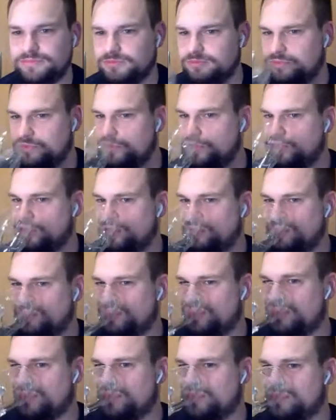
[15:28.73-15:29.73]

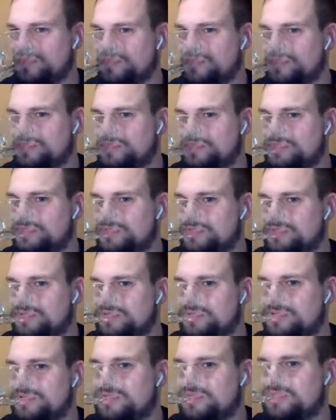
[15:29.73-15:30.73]

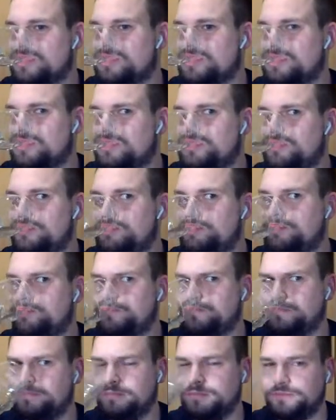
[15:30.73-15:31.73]

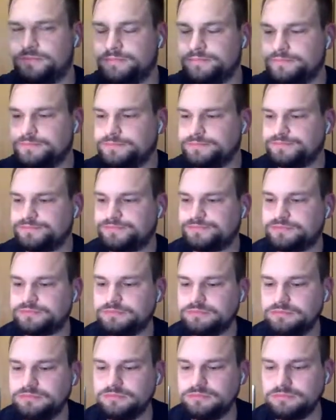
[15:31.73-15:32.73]

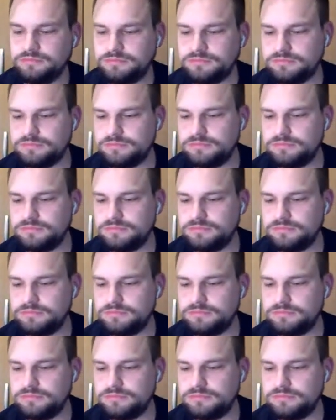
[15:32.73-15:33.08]
(silent)